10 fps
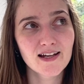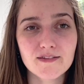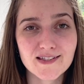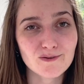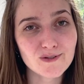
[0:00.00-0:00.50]

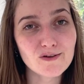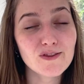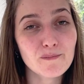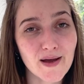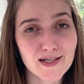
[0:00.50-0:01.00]
There's also
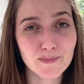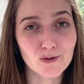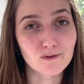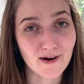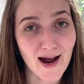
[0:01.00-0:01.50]
the
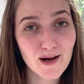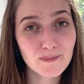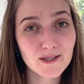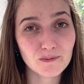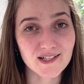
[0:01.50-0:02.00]
Mabel
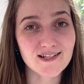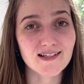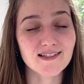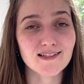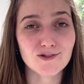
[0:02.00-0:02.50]
wrap, which
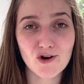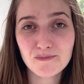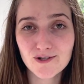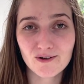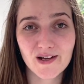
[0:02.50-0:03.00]
is a drop
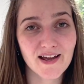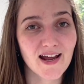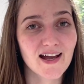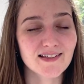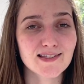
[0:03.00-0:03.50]
shoulder and it
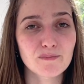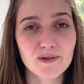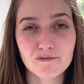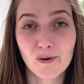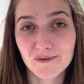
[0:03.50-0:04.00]
has a bit
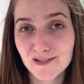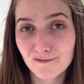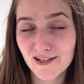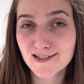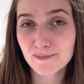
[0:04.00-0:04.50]
of positive
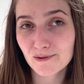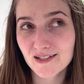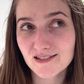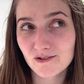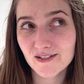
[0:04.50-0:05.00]
ease built
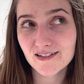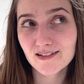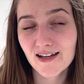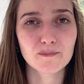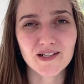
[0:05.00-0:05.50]
into it,
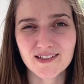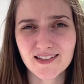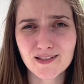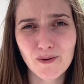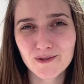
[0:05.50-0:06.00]
but I
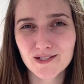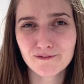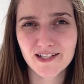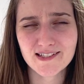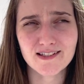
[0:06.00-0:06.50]
think the positive
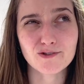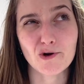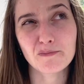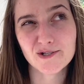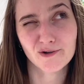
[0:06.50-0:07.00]
ease and the
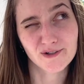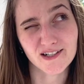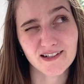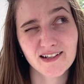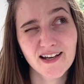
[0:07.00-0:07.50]
drop
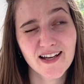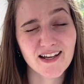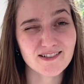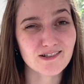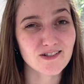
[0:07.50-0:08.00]
shoulder
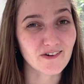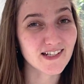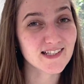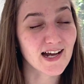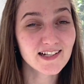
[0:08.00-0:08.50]
is just not
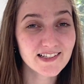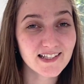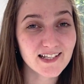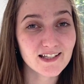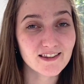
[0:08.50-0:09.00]

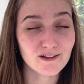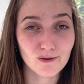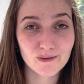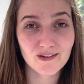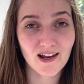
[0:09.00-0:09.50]
exactly the
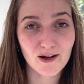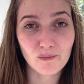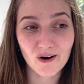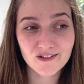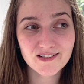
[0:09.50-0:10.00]
look that I
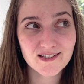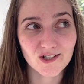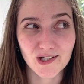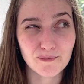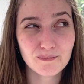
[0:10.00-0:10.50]
want, so
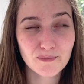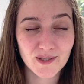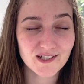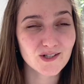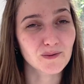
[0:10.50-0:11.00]
I'm
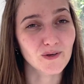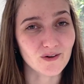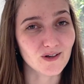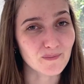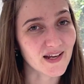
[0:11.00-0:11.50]
pretty sure I'm not
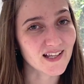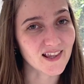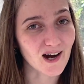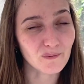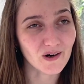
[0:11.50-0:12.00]
going to make
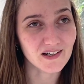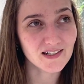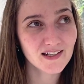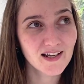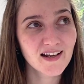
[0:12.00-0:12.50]
that
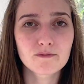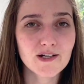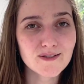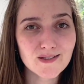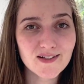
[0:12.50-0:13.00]
one. When
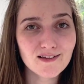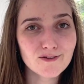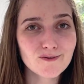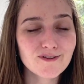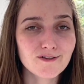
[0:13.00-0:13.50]
I was looking
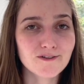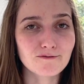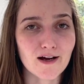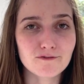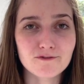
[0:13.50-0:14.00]
through the
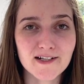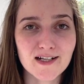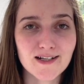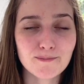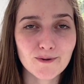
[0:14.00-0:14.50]

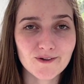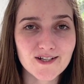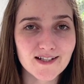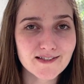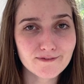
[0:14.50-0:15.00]
Ravelry
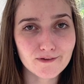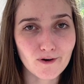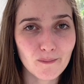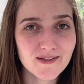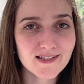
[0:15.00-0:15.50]
projects for the
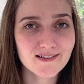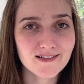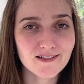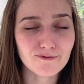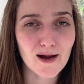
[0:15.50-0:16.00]

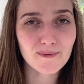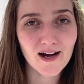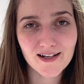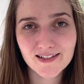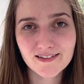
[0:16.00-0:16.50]
Robinson wrap
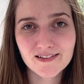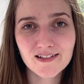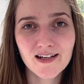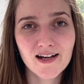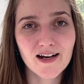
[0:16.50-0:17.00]

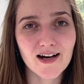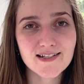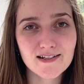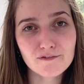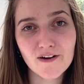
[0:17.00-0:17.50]
cardigan, I
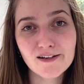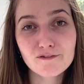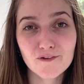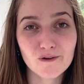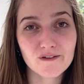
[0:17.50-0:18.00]
did find a
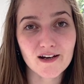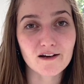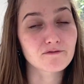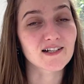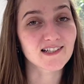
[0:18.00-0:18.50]
few that I
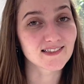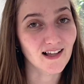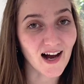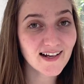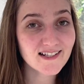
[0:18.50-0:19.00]
really
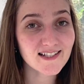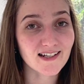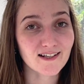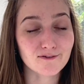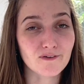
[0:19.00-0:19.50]
liked,
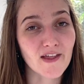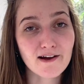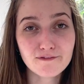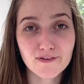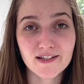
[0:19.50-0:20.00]
and I thought
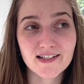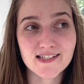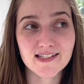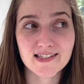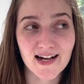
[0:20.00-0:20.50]
that fit is
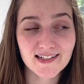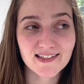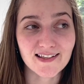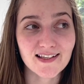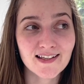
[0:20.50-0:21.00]

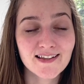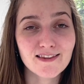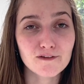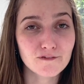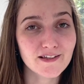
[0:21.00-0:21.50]
exactly
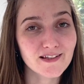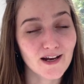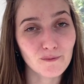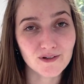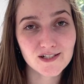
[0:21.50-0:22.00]
the fit that I
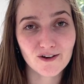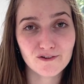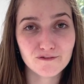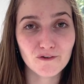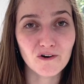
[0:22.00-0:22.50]
want to go
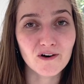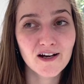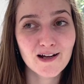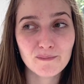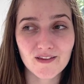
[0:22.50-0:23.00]
for.
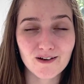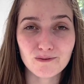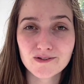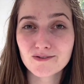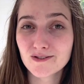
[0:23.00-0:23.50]
But then I
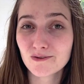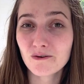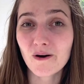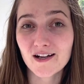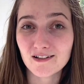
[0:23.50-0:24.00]
also saw
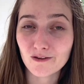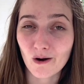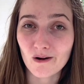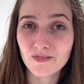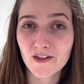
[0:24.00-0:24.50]
quite a
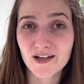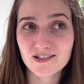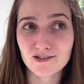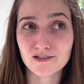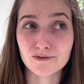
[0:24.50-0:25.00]
lot that
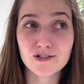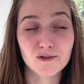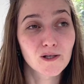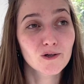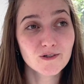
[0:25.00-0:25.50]
just looked
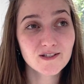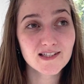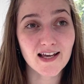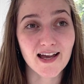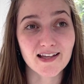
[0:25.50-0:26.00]
too loose,
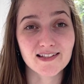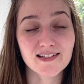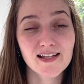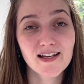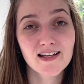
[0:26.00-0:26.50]
and
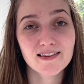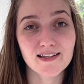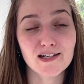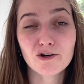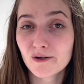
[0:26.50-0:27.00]

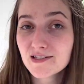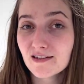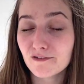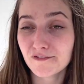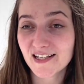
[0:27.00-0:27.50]
the cross of
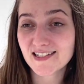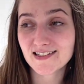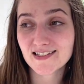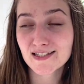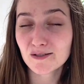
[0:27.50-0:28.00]
the V
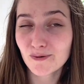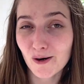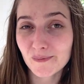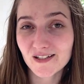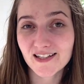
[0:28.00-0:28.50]
didn't sit
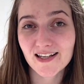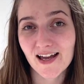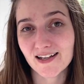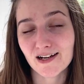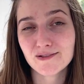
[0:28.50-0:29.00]
properly,
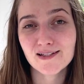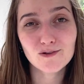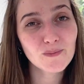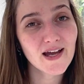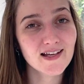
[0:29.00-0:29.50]
and I was a little
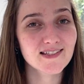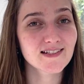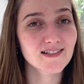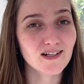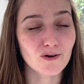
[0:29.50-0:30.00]
bit
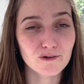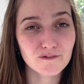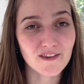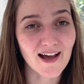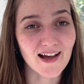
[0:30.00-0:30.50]
hesitant to go for
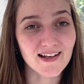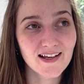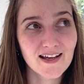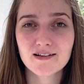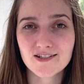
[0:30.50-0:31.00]
that,
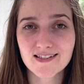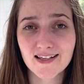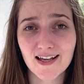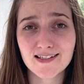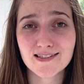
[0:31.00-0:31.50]
just in
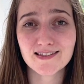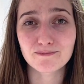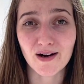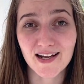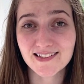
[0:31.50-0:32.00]
case
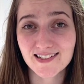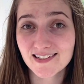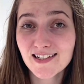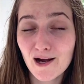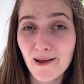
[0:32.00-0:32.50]
mine
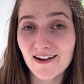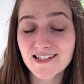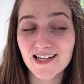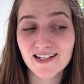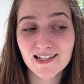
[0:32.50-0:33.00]
didn't come out
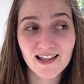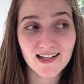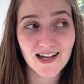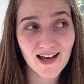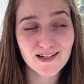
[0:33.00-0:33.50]
exactly like
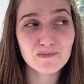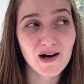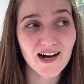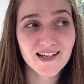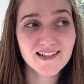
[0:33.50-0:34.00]
I had in
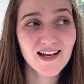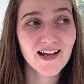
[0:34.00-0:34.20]
mind.